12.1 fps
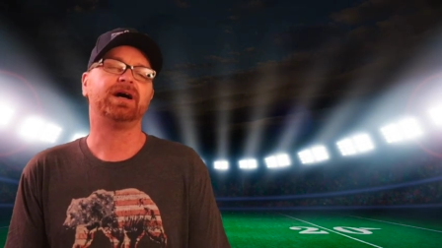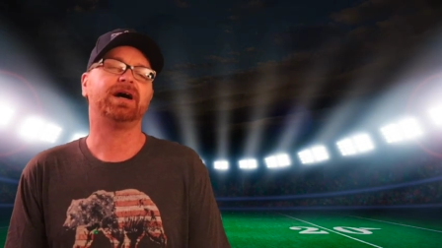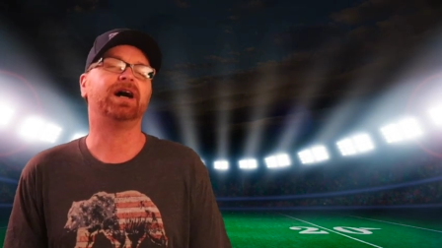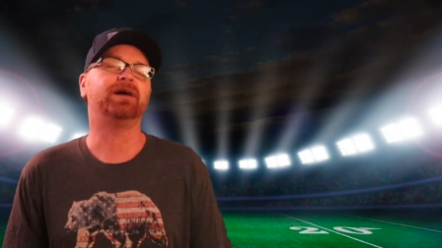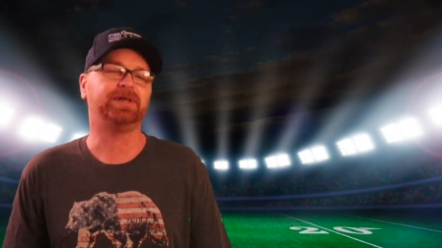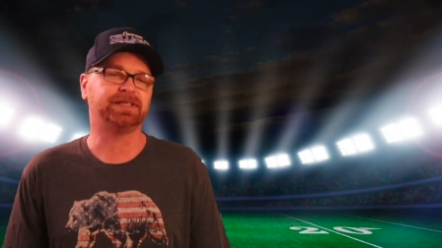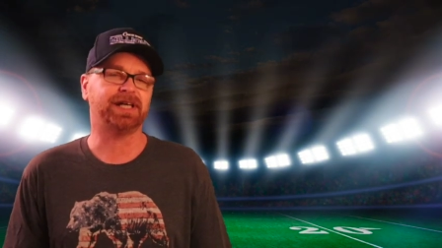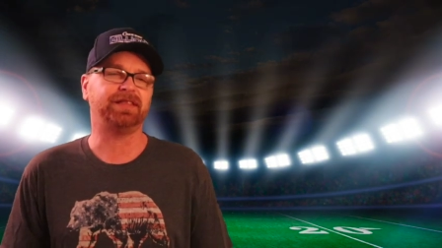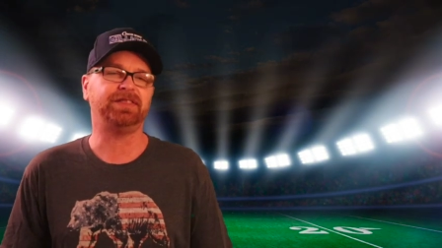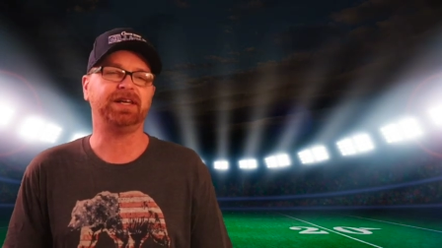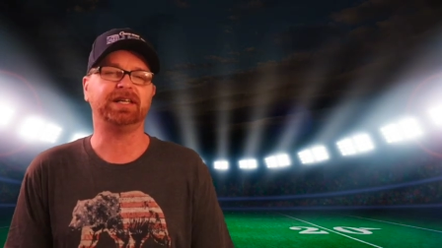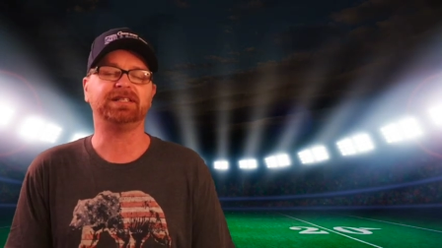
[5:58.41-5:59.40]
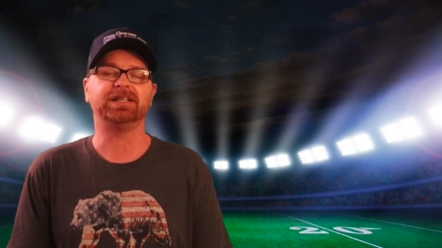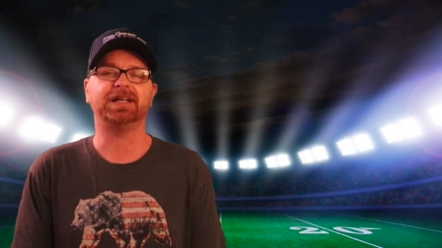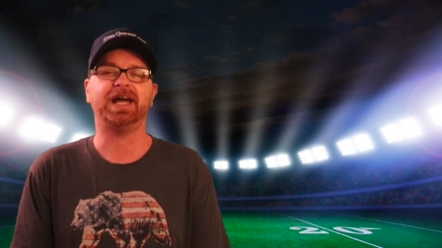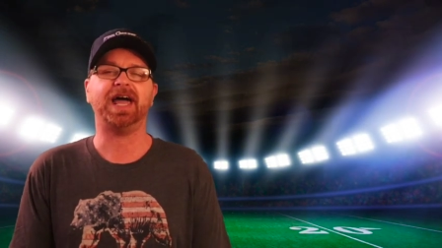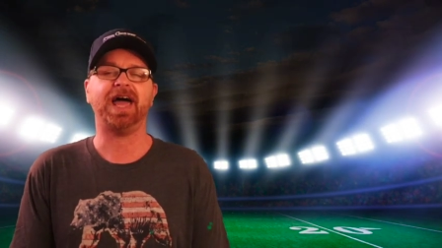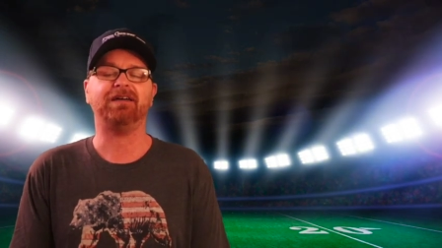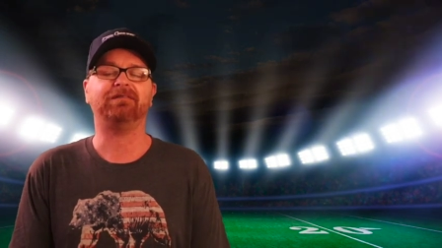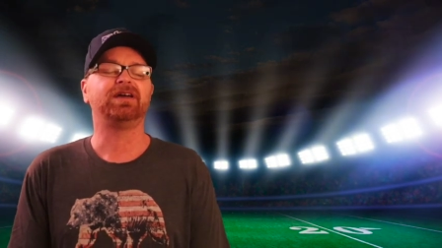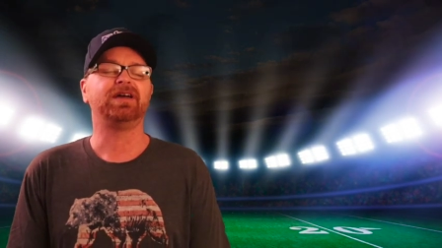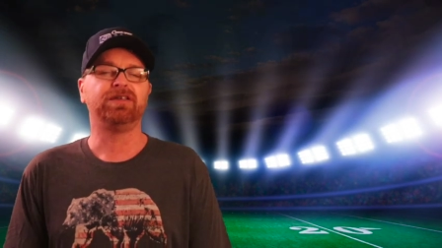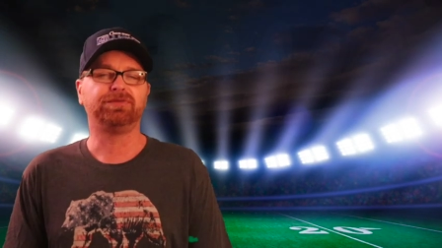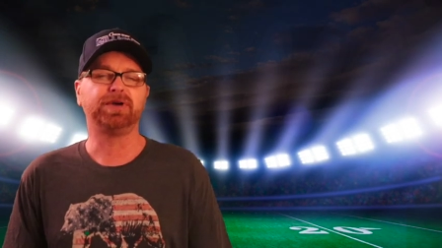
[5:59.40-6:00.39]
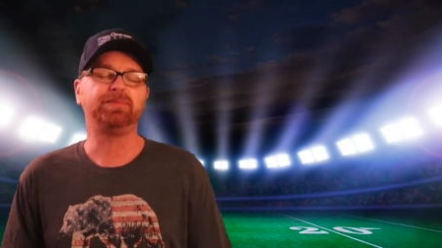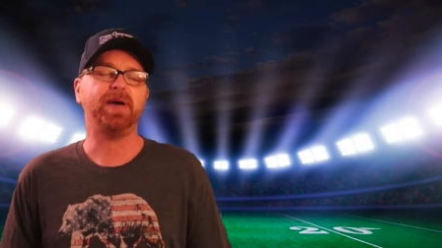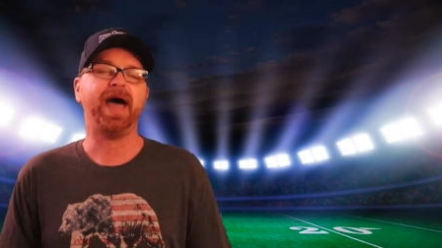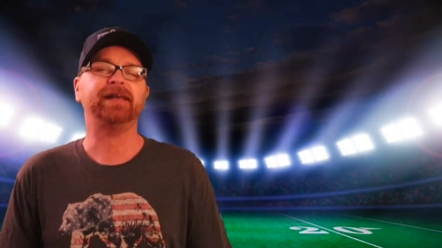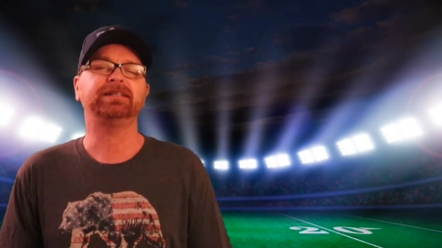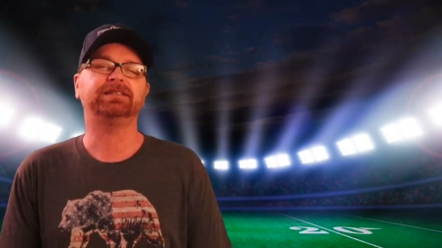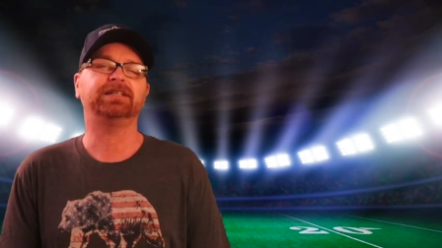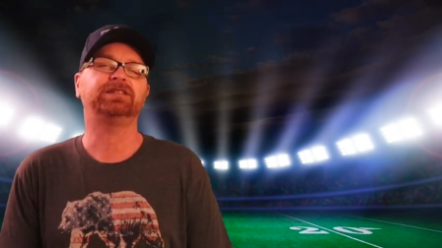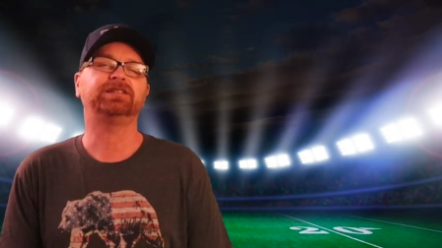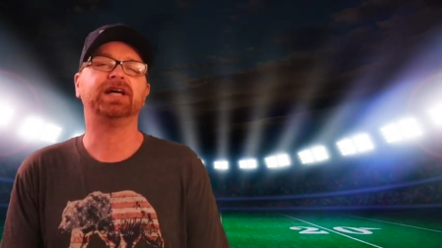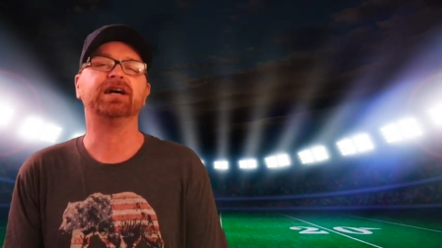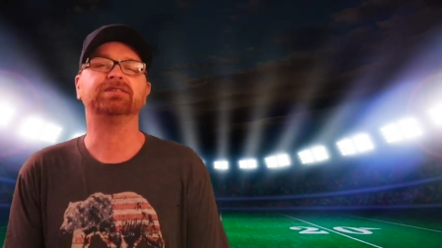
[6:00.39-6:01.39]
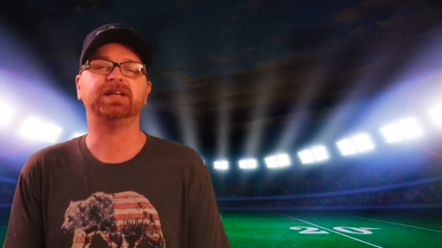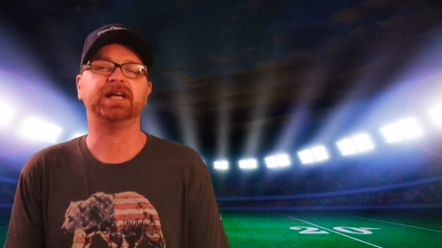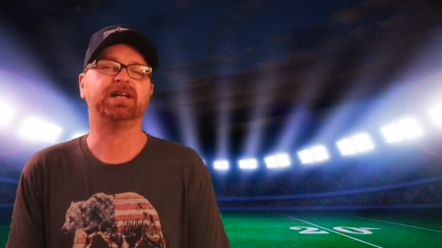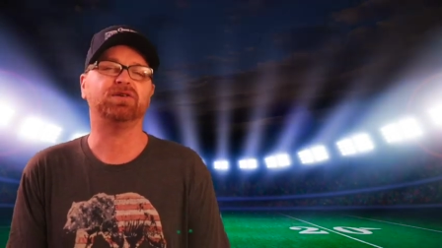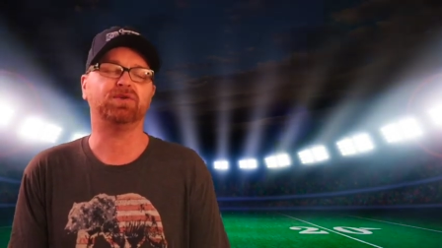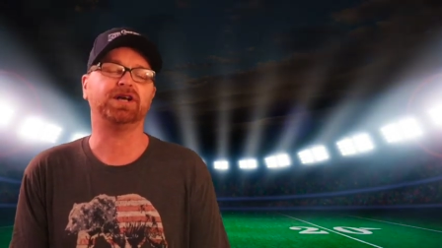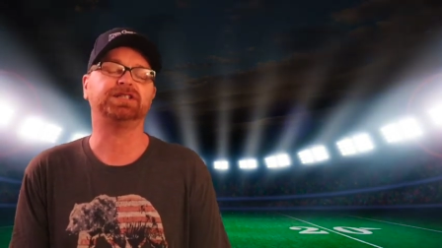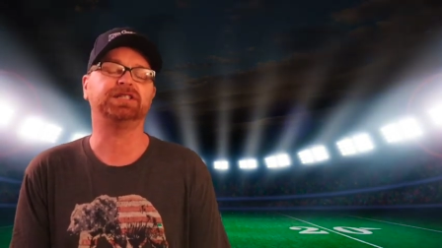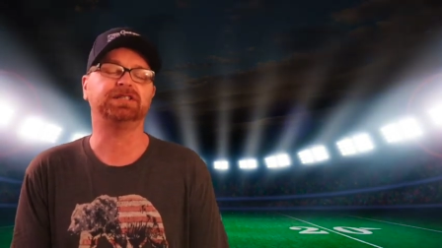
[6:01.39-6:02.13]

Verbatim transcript: uh, because I think he's going to have three passing touchdowns and a rushing